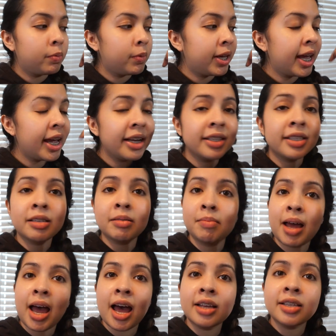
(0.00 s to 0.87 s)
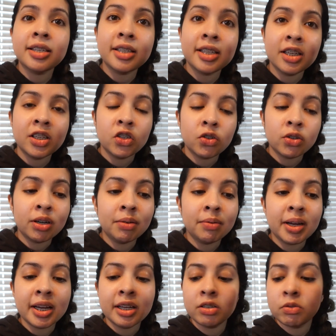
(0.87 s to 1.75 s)
kick some ass these
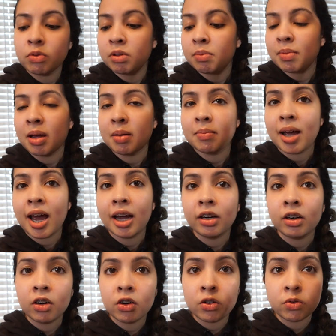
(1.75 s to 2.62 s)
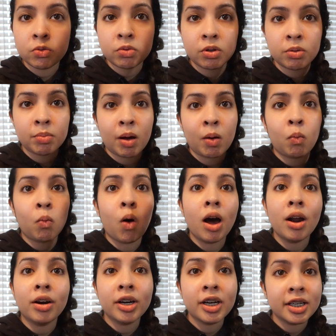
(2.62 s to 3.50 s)
3 weeks with my macros, with my
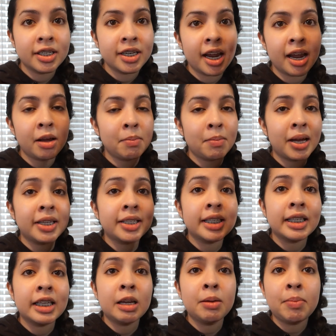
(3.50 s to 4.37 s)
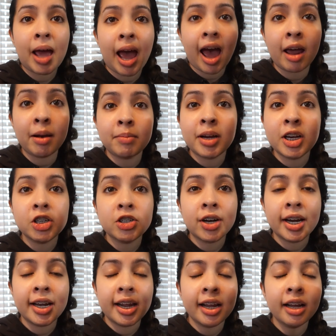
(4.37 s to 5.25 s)
water intake, my sleep, and my
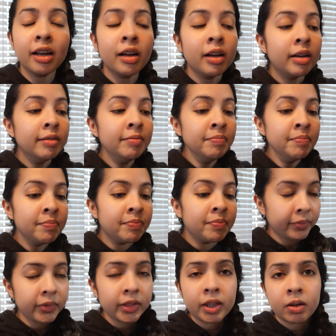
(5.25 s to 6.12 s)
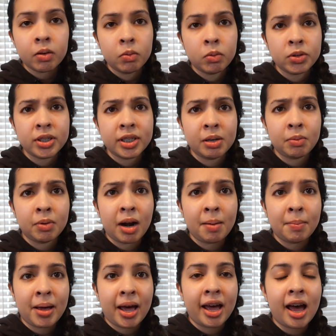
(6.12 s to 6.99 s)
training. We'll see where
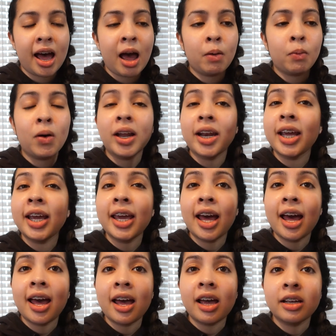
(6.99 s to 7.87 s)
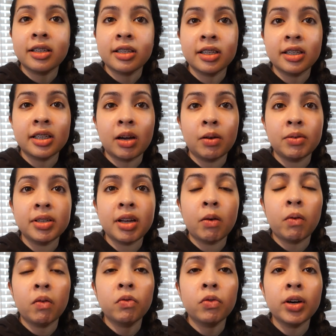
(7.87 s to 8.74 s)
I'm at. I want to get, since I was
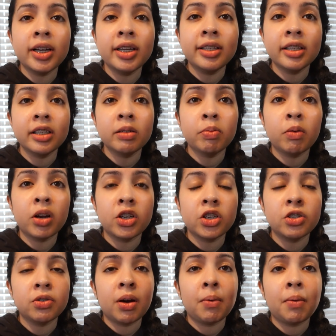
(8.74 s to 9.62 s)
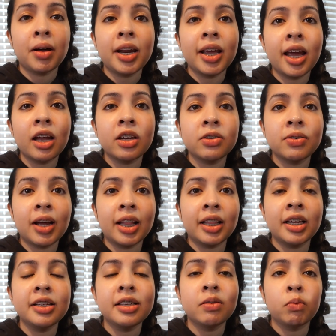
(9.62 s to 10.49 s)
at 146.2, I want to get to
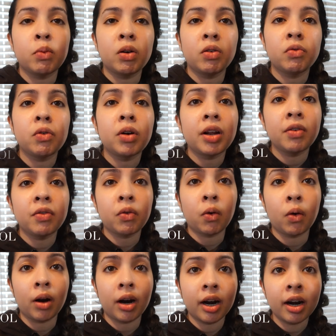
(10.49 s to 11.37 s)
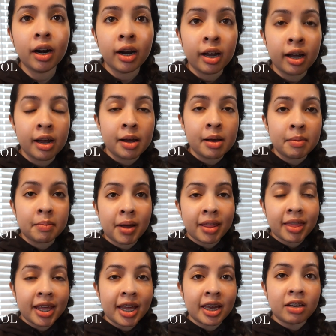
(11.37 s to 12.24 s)
at least 144
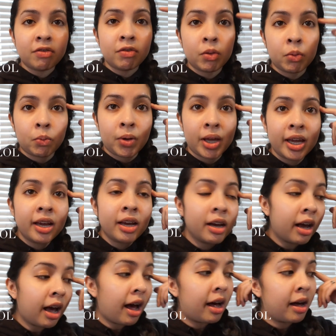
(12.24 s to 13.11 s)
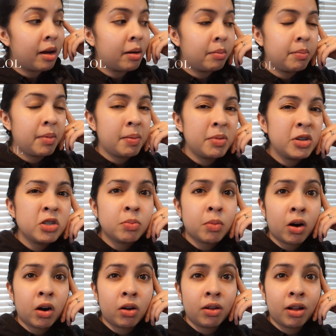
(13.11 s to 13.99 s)
by the end of the week. Maybe
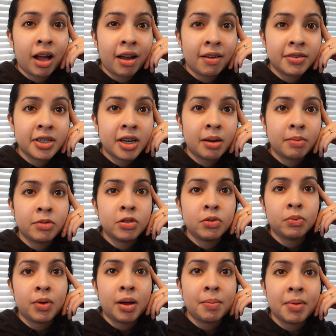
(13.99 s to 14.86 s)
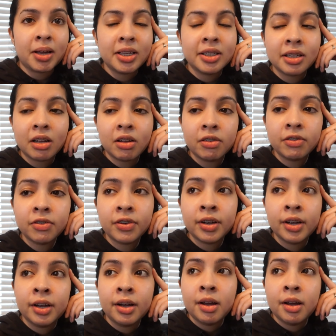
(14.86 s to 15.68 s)
tomorrow I'll have time to weigh myself.